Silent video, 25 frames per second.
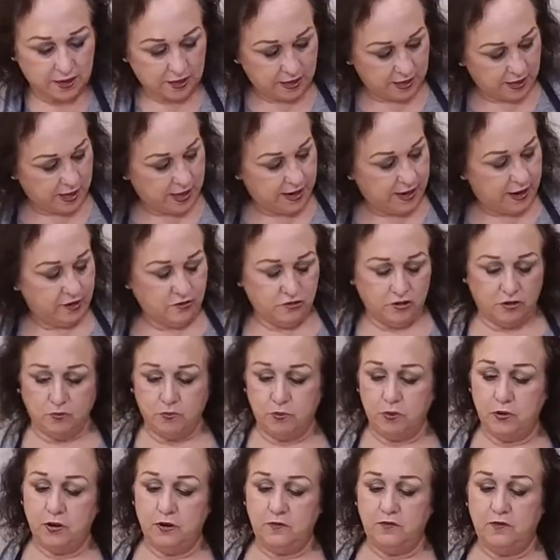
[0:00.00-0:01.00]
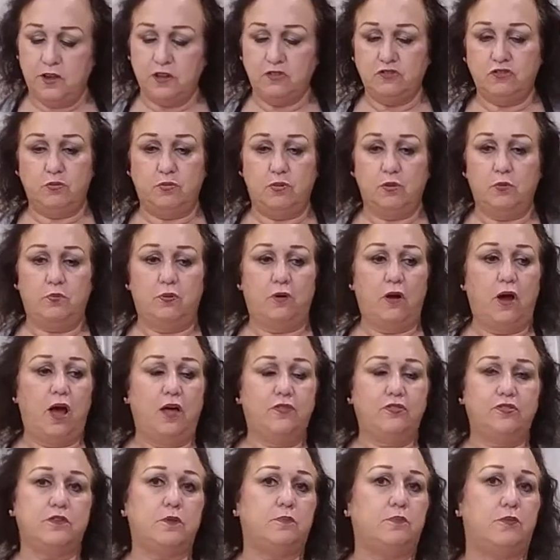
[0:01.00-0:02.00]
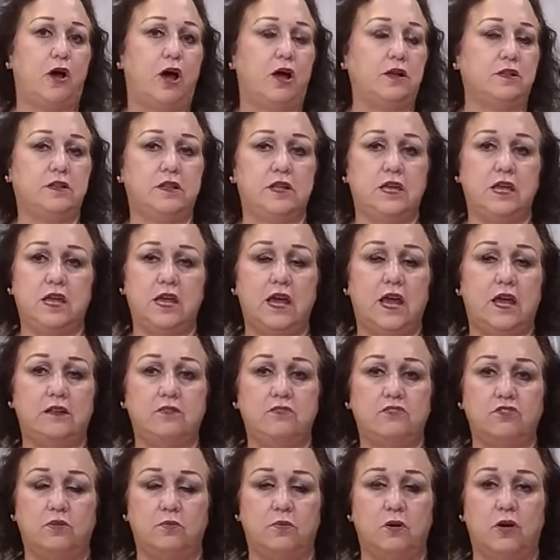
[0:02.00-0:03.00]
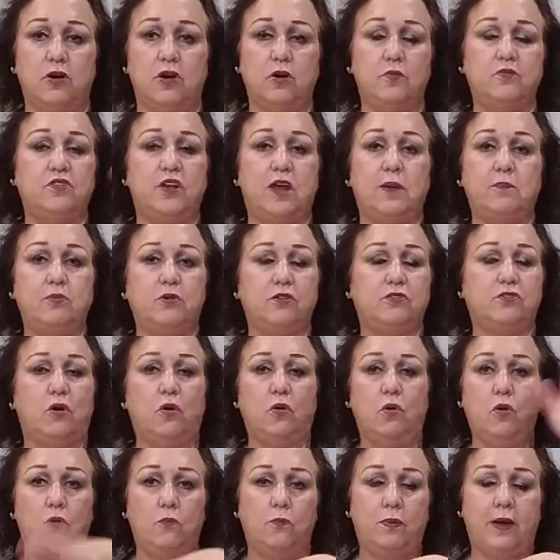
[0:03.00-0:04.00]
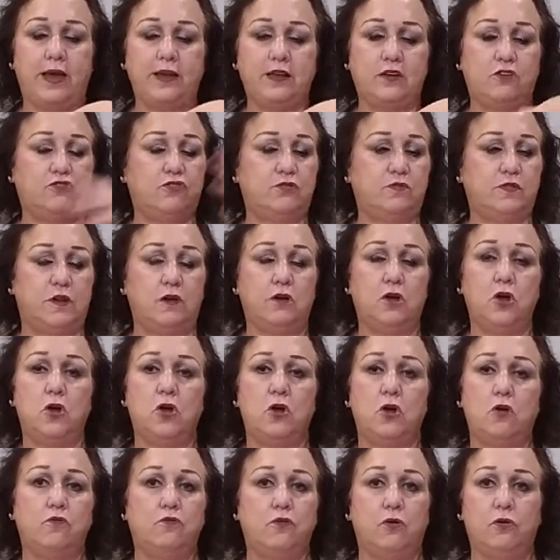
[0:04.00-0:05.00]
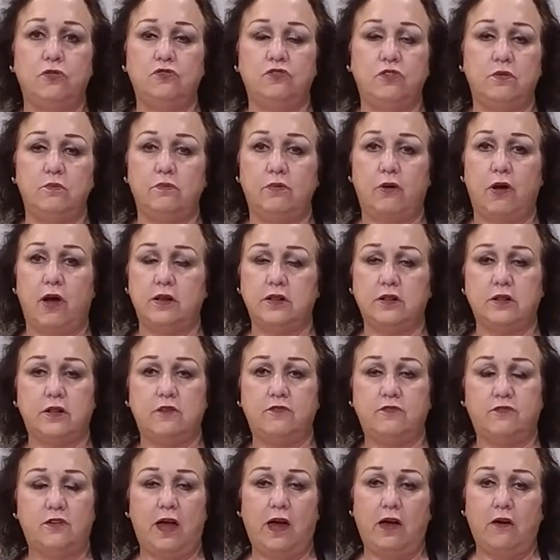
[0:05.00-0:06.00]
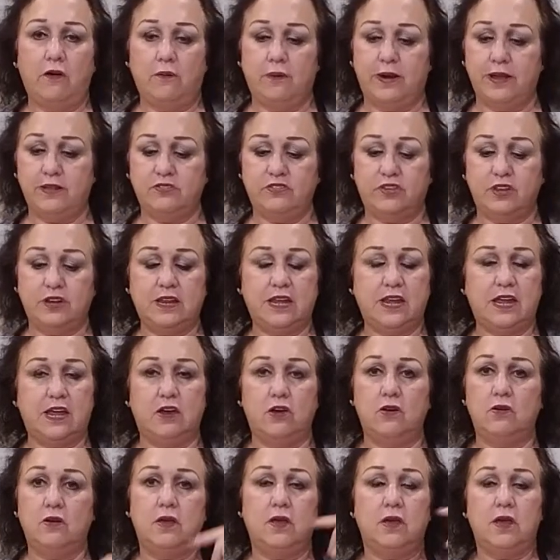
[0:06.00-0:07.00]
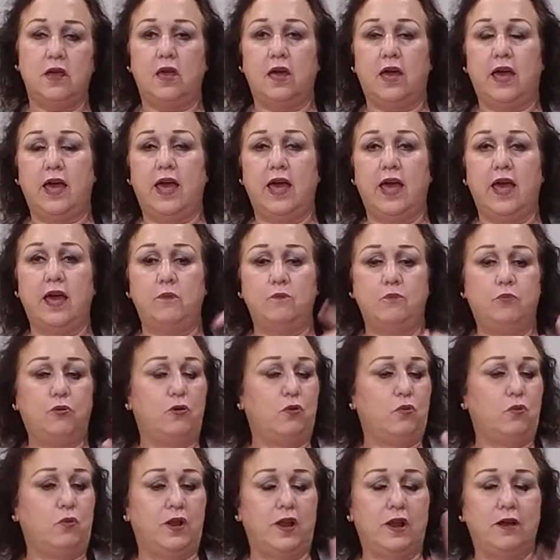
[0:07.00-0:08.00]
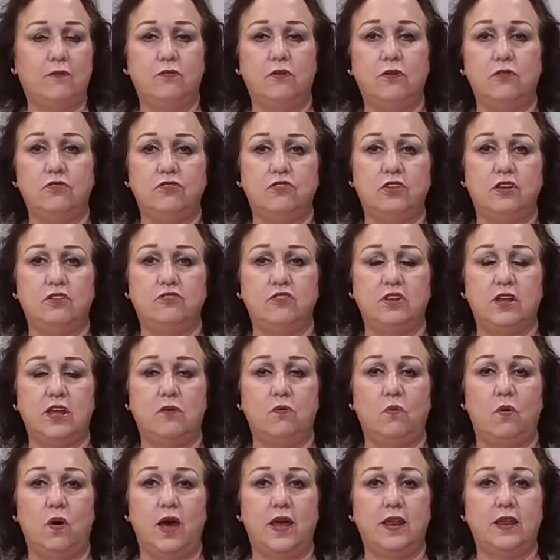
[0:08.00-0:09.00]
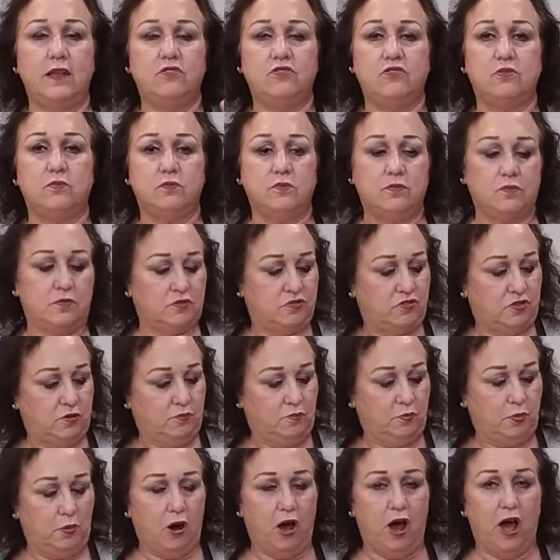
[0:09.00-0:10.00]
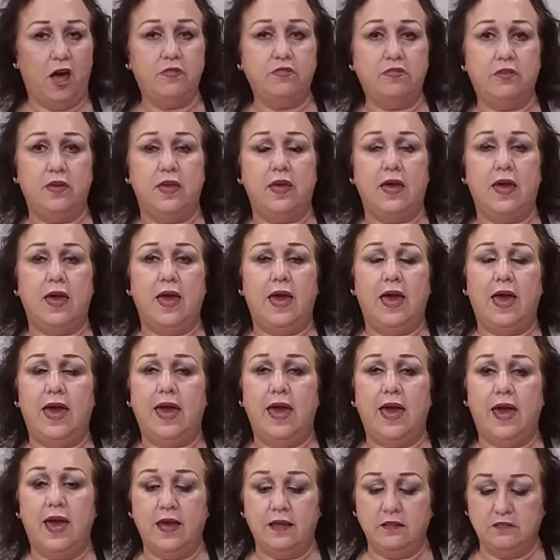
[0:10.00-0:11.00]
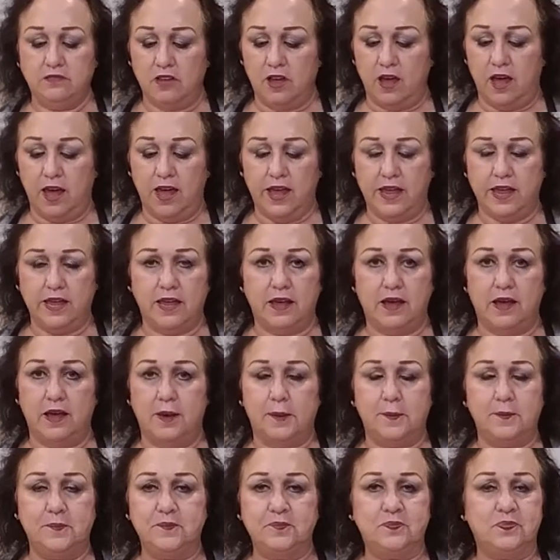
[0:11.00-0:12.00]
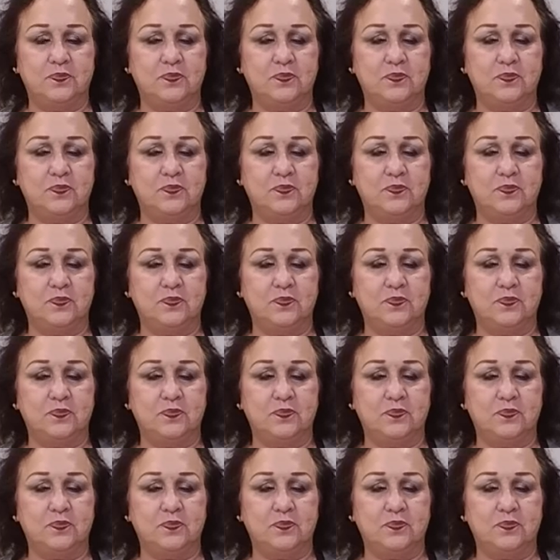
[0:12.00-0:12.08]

And I just put vegetable broth, the broccoli, and some herbs. I put the whole package of the frozen broccoli flowerets in here and put whatever seasoning I wanted, some broth. And I